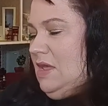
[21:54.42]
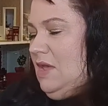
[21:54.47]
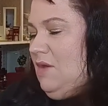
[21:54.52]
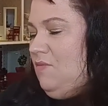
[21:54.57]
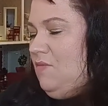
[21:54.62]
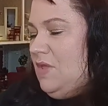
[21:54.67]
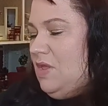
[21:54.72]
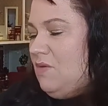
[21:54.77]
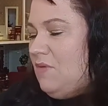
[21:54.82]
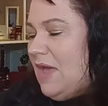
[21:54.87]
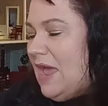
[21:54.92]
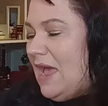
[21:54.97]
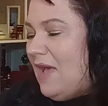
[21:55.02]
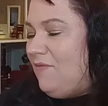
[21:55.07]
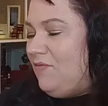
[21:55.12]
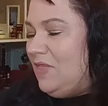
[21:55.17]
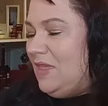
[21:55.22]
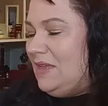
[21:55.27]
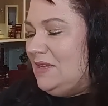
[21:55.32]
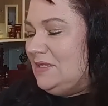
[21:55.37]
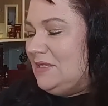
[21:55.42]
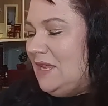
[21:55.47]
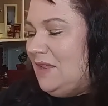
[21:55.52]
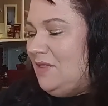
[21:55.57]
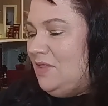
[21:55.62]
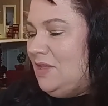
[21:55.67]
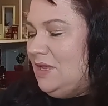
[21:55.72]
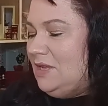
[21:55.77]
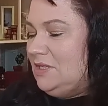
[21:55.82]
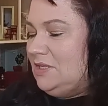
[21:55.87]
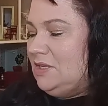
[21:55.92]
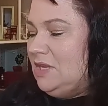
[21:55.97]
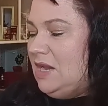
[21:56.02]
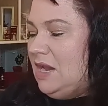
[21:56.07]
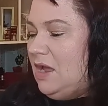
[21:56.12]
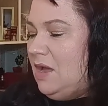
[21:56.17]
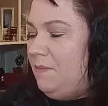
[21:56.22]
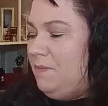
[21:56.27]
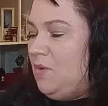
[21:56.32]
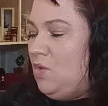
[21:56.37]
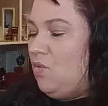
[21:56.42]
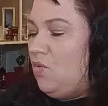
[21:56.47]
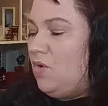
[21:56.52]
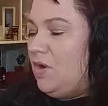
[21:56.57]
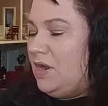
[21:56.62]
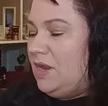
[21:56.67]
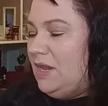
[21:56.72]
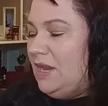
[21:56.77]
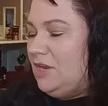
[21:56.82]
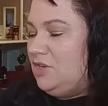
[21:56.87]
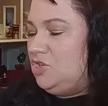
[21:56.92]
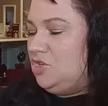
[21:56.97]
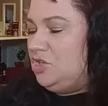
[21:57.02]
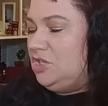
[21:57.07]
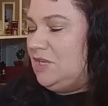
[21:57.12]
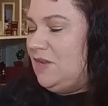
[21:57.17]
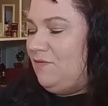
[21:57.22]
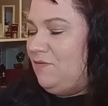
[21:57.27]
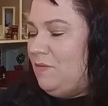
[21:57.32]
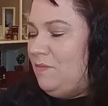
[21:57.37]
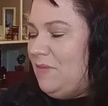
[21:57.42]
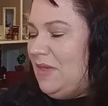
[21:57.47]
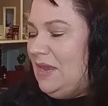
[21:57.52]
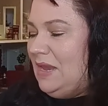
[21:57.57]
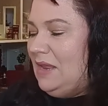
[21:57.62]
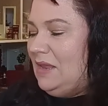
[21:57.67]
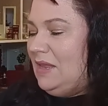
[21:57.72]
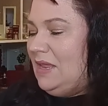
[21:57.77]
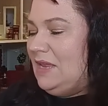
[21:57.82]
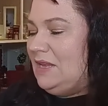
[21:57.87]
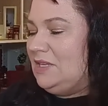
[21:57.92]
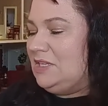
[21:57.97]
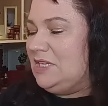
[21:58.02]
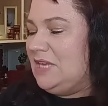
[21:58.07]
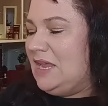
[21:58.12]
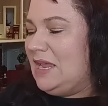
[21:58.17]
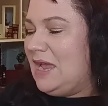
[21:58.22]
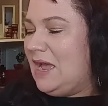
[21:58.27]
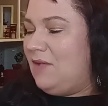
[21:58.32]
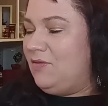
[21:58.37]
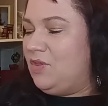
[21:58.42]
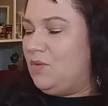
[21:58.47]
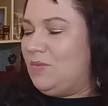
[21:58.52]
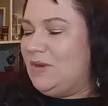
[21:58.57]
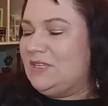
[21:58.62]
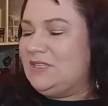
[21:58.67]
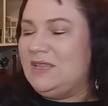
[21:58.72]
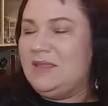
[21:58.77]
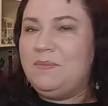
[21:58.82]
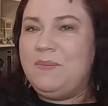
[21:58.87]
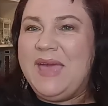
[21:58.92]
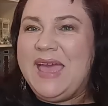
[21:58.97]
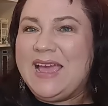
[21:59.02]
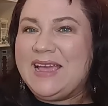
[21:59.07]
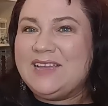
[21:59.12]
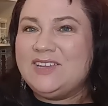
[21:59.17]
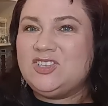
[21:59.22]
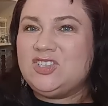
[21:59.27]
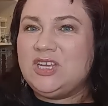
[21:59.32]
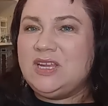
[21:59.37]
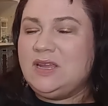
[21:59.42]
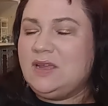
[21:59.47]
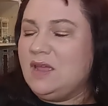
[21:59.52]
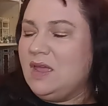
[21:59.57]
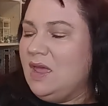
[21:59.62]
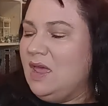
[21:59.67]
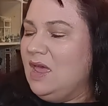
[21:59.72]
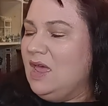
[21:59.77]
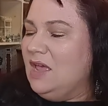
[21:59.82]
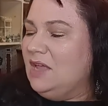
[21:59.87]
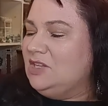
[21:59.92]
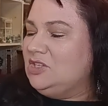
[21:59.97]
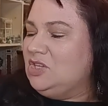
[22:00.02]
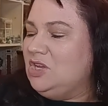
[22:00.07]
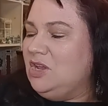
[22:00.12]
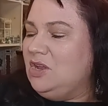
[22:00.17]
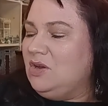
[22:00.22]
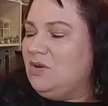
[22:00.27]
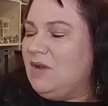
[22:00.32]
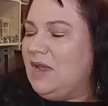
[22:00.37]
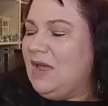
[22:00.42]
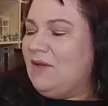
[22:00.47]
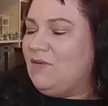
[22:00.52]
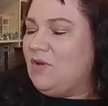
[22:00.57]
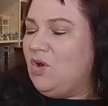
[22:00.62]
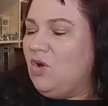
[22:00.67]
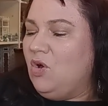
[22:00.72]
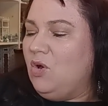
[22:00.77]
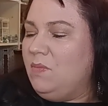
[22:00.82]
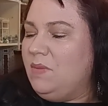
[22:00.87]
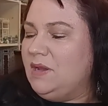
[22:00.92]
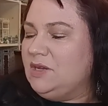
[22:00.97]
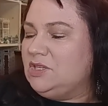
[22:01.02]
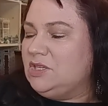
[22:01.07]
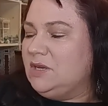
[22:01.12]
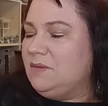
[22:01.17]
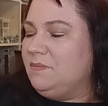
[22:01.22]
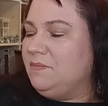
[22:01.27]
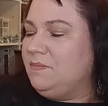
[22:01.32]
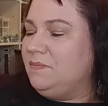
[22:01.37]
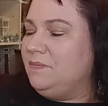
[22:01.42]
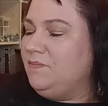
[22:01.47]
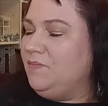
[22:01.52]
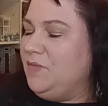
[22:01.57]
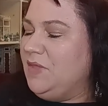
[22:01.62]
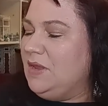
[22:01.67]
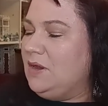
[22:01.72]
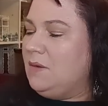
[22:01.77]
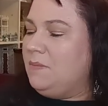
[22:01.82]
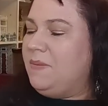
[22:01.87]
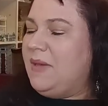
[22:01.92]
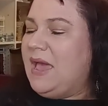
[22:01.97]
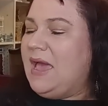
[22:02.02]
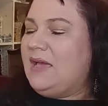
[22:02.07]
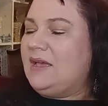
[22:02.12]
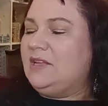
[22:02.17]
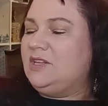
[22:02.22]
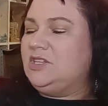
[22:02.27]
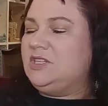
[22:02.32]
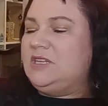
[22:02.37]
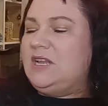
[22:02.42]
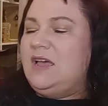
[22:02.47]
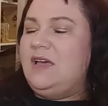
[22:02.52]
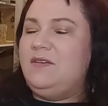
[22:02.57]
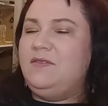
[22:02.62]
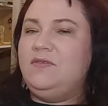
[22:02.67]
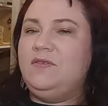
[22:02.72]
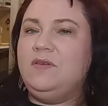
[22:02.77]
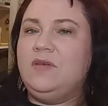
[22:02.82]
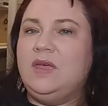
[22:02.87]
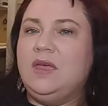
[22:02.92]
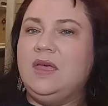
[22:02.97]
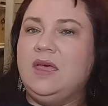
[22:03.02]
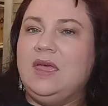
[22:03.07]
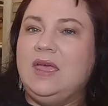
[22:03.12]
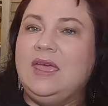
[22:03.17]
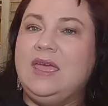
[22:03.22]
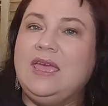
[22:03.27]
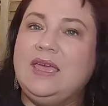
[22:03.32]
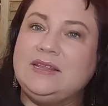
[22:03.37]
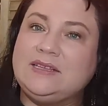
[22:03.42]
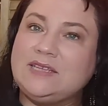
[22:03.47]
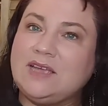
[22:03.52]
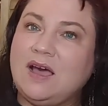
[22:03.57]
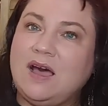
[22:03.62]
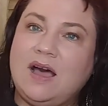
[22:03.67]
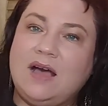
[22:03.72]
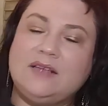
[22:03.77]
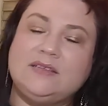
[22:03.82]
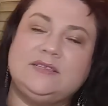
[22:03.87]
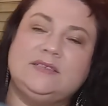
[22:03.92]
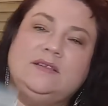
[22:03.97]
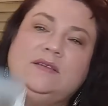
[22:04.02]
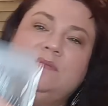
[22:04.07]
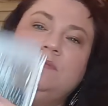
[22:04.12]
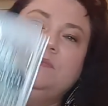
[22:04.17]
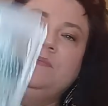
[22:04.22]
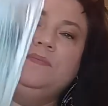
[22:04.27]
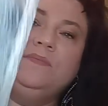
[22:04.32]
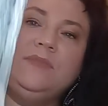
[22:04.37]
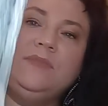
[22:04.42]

And when you have things like this that help you organize yourself immediately, take out the rest of the packaging so you don't have a whole bunch of, you know, package stuff, it's awesome